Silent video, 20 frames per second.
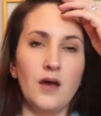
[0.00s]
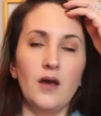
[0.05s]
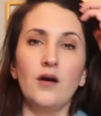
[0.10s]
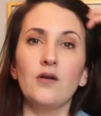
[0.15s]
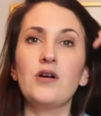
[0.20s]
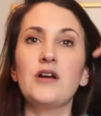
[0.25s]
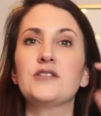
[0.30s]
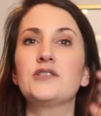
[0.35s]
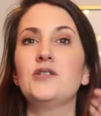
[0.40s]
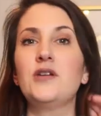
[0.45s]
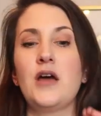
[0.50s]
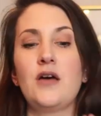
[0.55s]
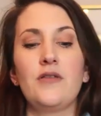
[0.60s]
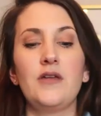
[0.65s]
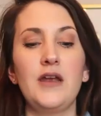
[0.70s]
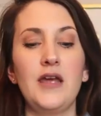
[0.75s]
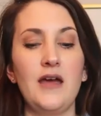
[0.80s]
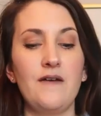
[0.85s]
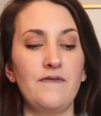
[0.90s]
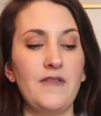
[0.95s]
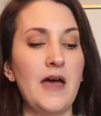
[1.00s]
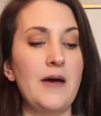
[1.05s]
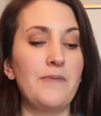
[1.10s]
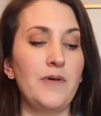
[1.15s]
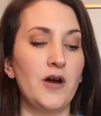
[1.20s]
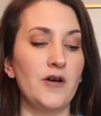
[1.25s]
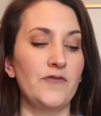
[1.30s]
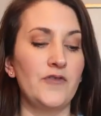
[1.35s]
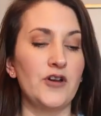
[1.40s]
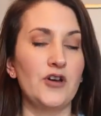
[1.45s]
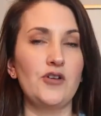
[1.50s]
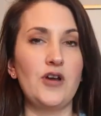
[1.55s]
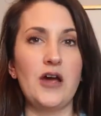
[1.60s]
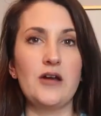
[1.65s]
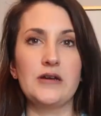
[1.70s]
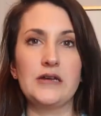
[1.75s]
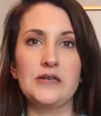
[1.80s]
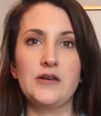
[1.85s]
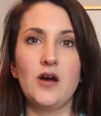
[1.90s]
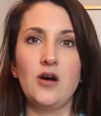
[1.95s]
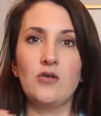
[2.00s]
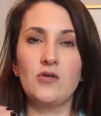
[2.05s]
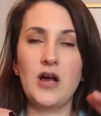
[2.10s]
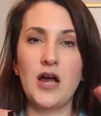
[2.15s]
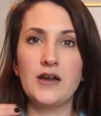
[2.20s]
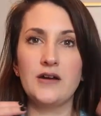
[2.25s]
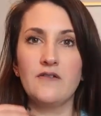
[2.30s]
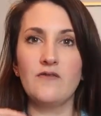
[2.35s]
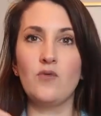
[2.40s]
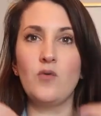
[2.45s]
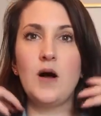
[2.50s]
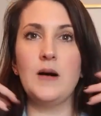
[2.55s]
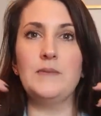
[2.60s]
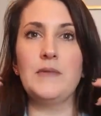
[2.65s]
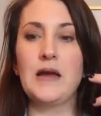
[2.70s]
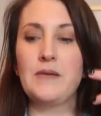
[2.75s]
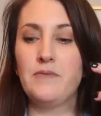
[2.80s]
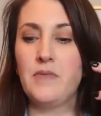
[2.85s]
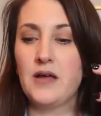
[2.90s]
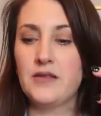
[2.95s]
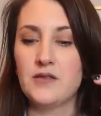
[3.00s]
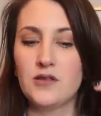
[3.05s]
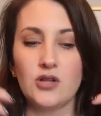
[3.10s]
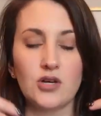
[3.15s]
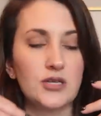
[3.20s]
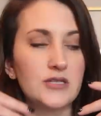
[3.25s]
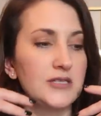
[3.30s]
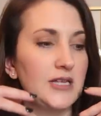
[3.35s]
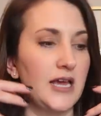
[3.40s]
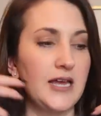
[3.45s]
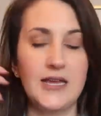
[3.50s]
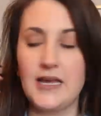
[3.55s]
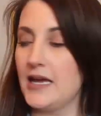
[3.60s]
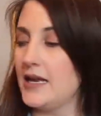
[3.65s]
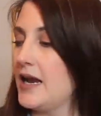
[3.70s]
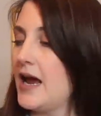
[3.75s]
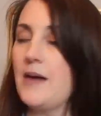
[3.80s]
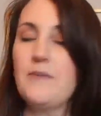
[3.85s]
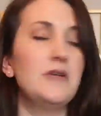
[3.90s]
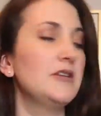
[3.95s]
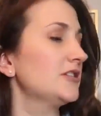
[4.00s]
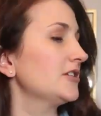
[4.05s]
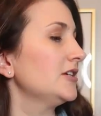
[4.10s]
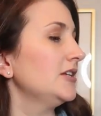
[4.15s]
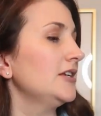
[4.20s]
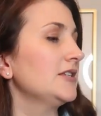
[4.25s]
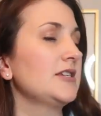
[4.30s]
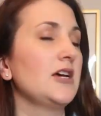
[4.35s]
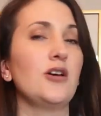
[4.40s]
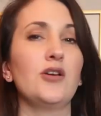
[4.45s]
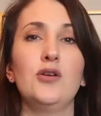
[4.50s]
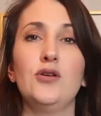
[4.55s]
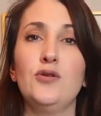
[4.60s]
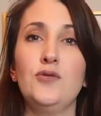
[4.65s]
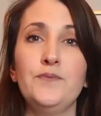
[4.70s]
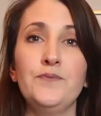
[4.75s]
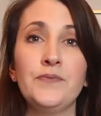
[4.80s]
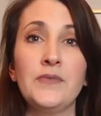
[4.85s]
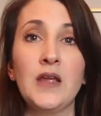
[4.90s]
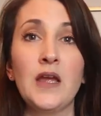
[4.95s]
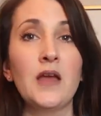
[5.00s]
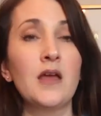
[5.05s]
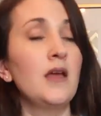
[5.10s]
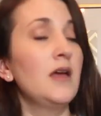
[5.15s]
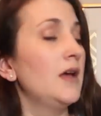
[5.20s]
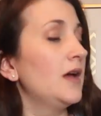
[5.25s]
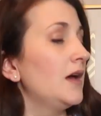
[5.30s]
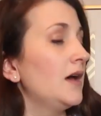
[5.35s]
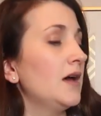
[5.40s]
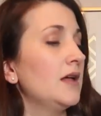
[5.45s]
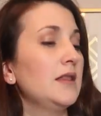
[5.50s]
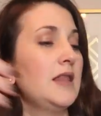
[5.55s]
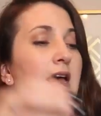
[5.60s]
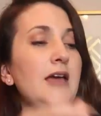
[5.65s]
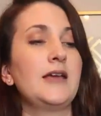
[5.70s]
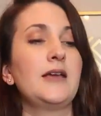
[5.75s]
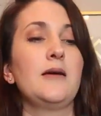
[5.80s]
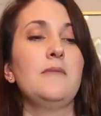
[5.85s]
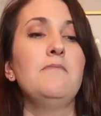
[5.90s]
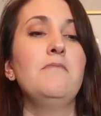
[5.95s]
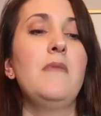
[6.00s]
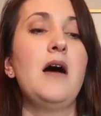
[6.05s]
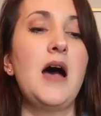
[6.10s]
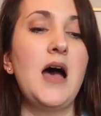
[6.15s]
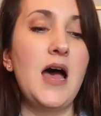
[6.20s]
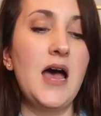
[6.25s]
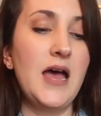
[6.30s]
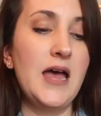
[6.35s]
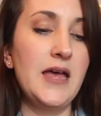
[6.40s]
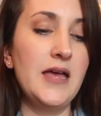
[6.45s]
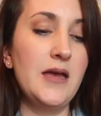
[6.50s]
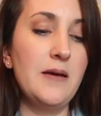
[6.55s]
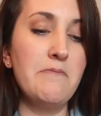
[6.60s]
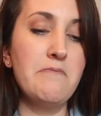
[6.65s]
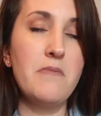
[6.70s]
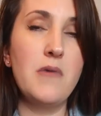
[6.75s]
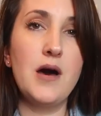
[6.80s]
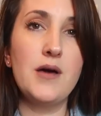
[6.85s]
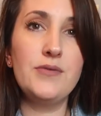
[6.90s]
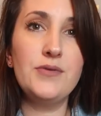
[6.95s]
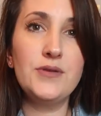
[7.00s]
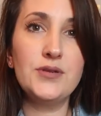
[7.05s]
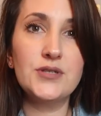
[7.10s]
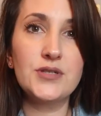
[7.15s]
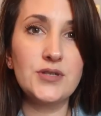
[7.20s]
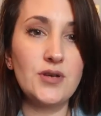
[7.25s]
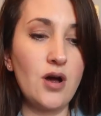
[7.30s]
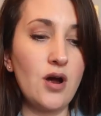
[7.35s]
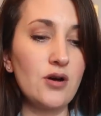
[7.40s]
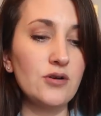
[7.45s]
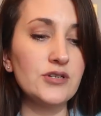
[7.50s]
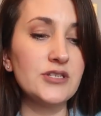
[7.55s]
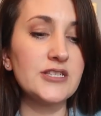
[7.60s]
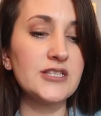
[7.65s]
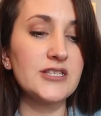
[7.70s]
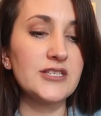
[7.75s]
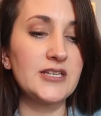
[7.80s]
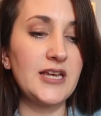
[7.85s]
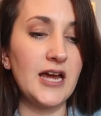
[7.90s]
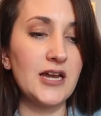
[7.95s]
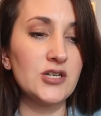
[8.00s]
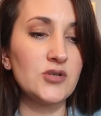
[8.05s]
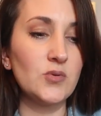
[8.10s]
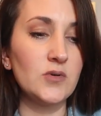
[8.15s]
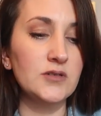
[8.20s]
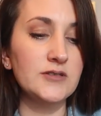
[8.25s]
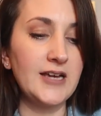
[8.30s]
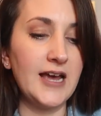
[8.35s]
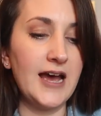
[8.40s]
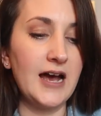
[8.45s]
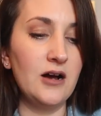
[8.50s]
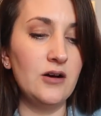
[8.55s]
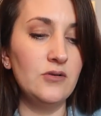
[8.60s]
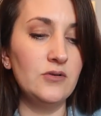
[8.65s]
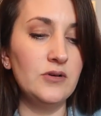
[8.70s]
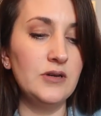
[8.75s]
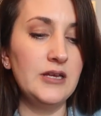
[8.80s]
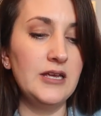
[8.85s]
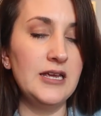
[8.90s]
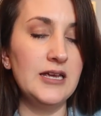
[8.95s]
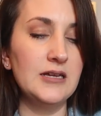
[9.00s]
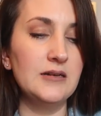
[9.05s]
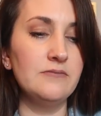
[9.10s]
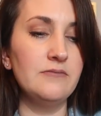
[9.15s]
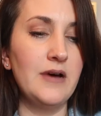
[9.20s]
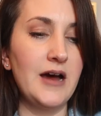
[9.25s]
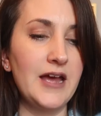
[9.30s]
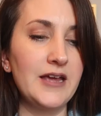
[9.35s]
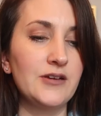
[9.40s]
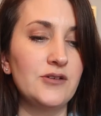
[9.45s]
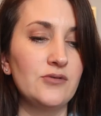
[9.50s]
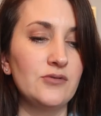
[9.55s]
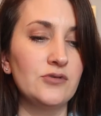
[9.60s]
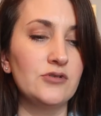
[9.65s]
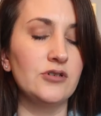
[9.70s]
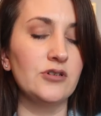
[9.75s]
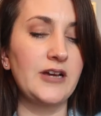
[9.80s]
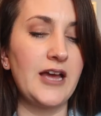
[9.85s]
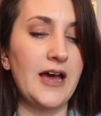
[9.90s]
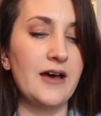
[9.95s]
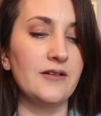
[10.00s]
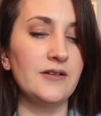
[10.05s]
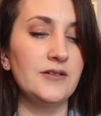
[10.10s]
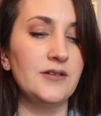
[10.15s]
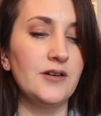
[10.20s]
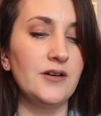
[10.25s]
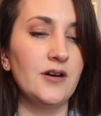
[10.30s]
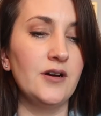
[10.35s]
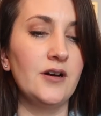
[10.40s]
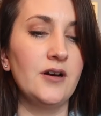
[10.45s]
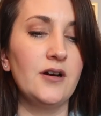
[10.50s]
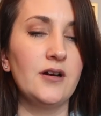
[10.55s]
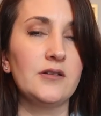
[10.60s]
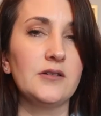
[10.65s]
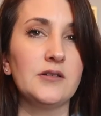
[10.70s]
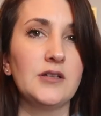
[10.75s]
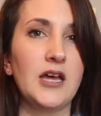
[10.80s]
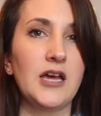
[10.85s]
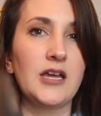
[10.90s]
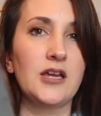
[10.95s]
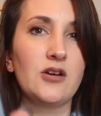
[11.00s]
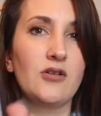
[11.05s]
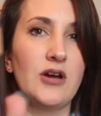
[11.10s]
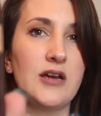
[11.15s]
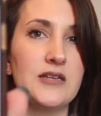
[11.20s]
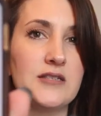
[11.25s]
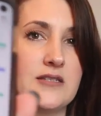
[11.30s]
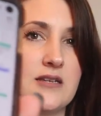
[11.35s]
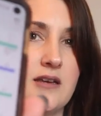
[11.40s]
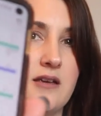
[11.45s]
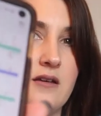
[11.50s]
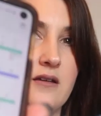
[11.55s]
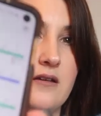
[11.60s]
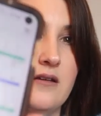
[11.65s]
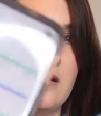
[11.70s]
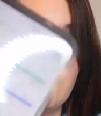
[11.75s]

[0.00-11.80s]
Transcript: Okay, so now that I have that part figured out, I know kind of what my month looks like, and I'm just gonna tell you, like, my months are scheduled out in my Google Calendar like crazy.